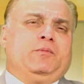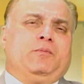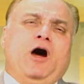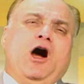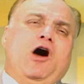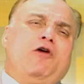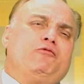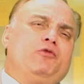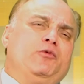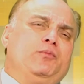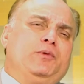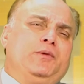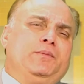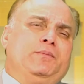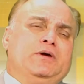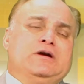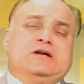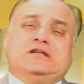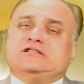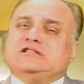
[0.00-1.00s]
powerful
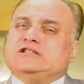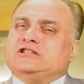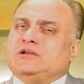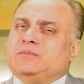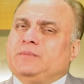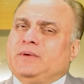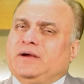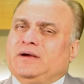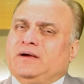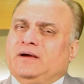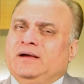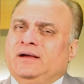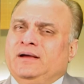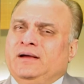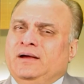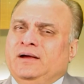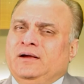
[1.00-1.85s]
people, decision maker.